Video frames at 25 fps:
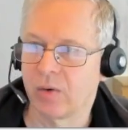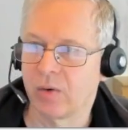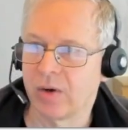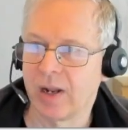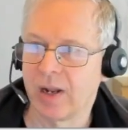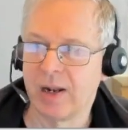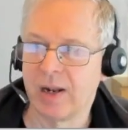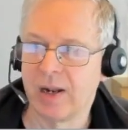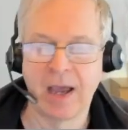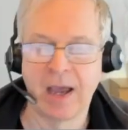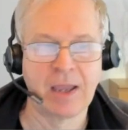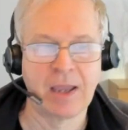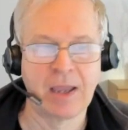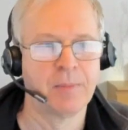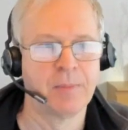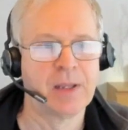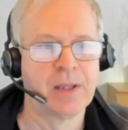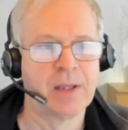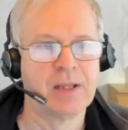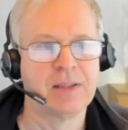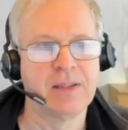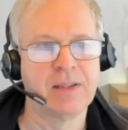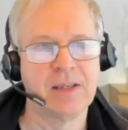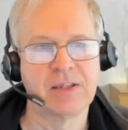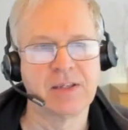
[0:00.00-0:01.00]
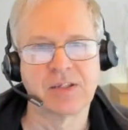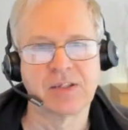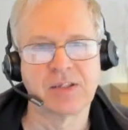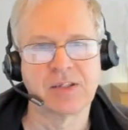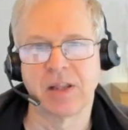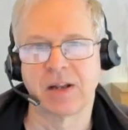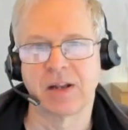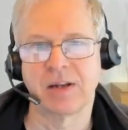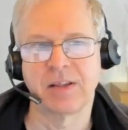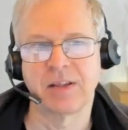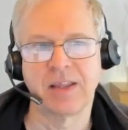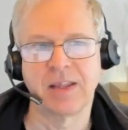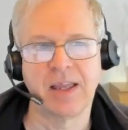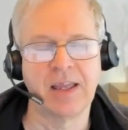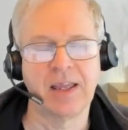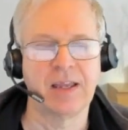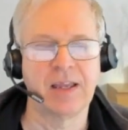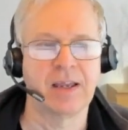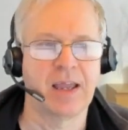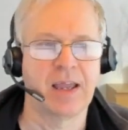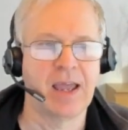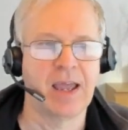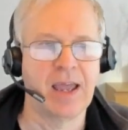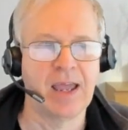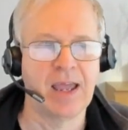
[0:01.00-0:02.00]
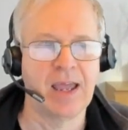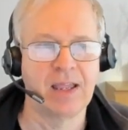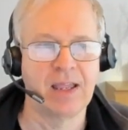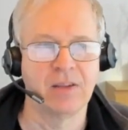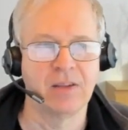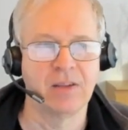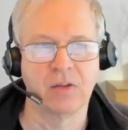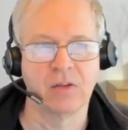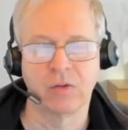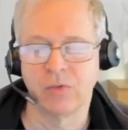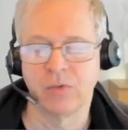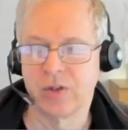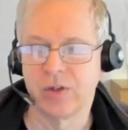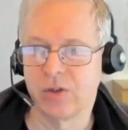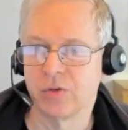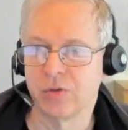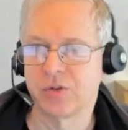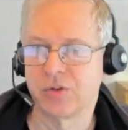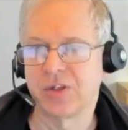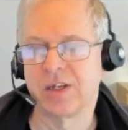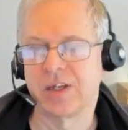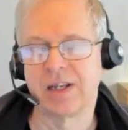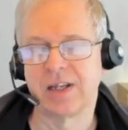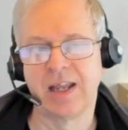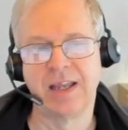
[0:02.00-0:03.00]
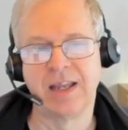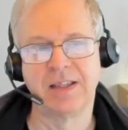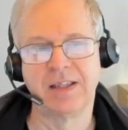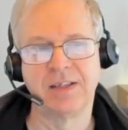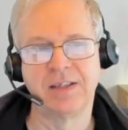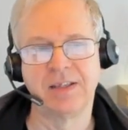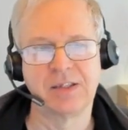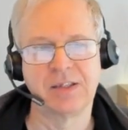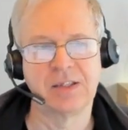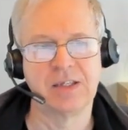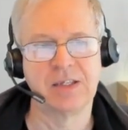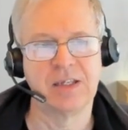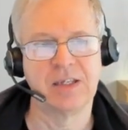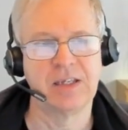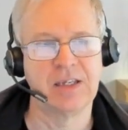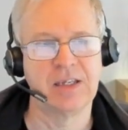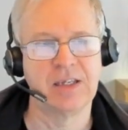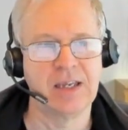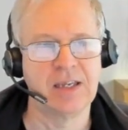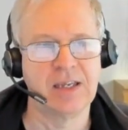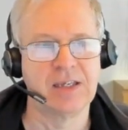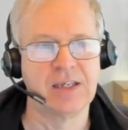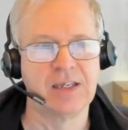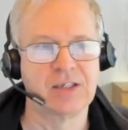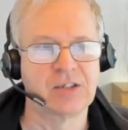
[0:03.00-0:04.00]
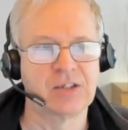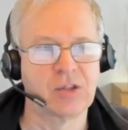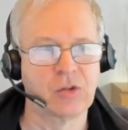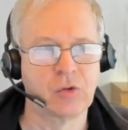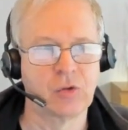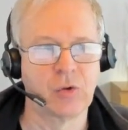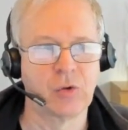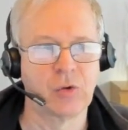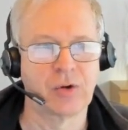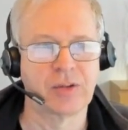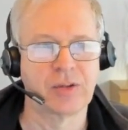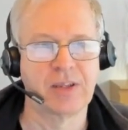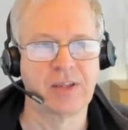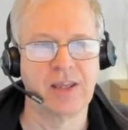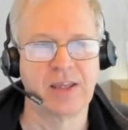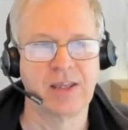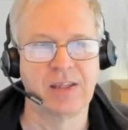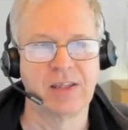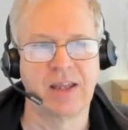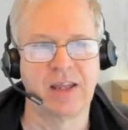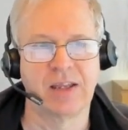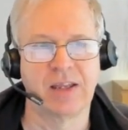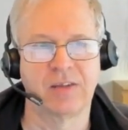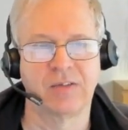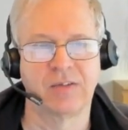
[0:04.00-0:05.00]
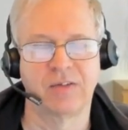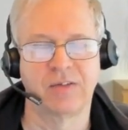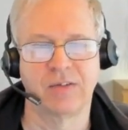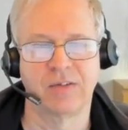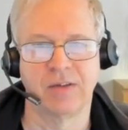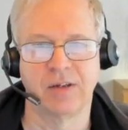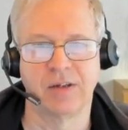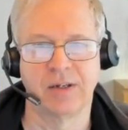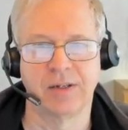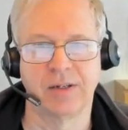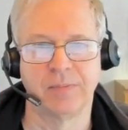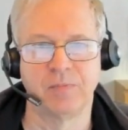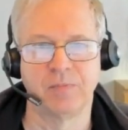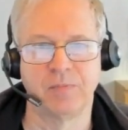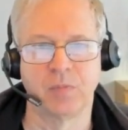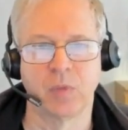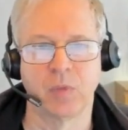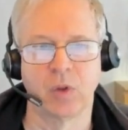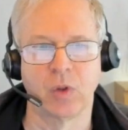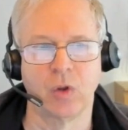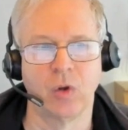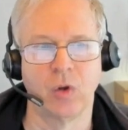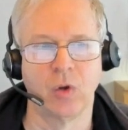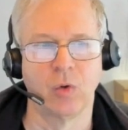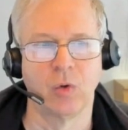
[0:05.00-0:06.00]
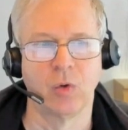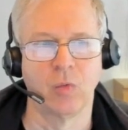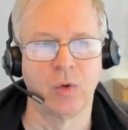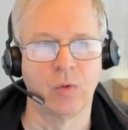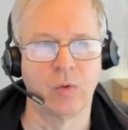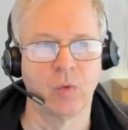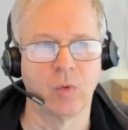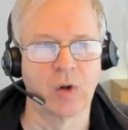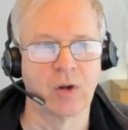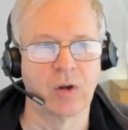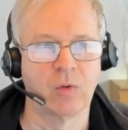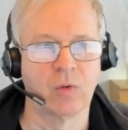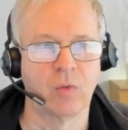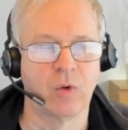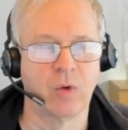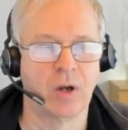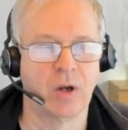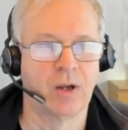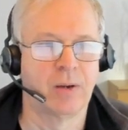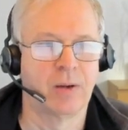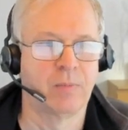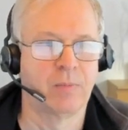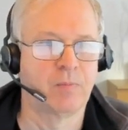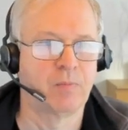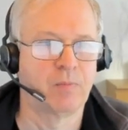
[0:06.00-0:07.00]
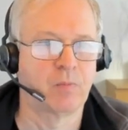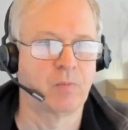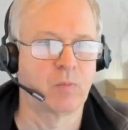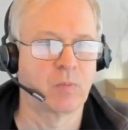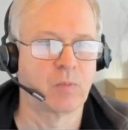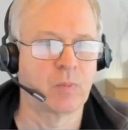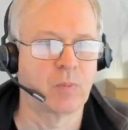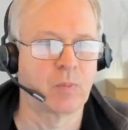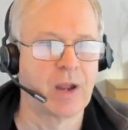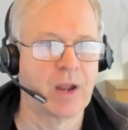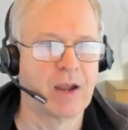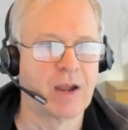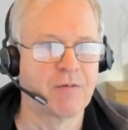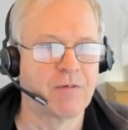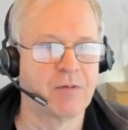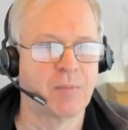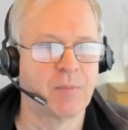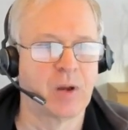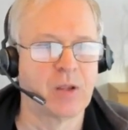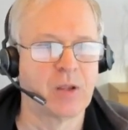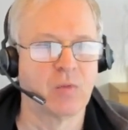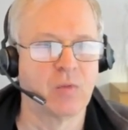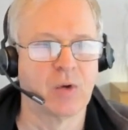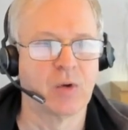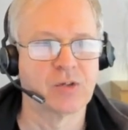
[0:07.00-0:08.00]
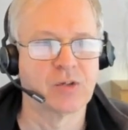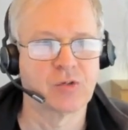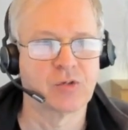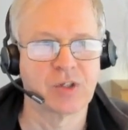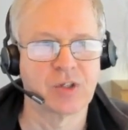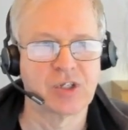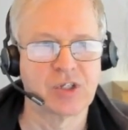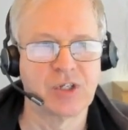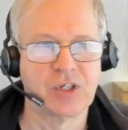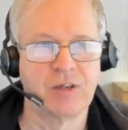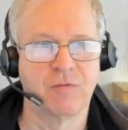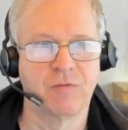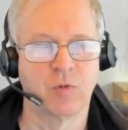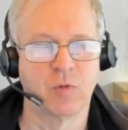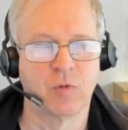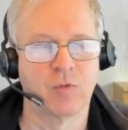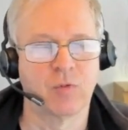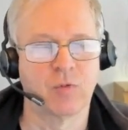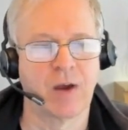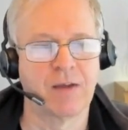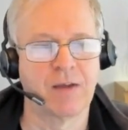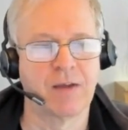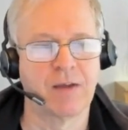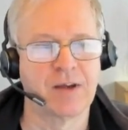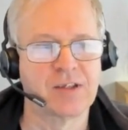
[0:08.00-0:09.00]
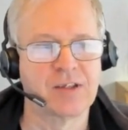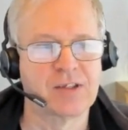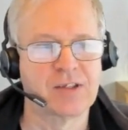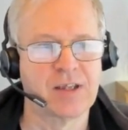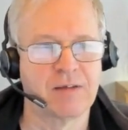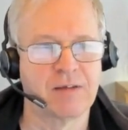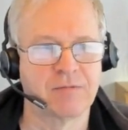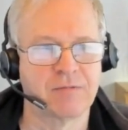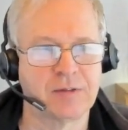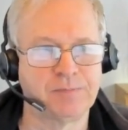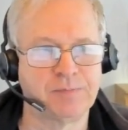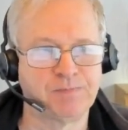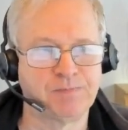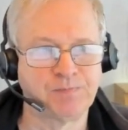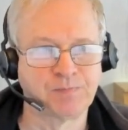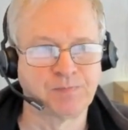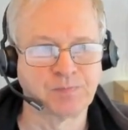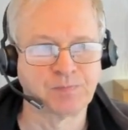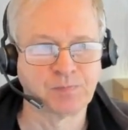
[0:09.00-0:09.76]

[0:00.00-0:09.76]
Reliability is another thing, and reducing latency is the third thing that we want. Everybody wants to achieve with Wi-Fi 7.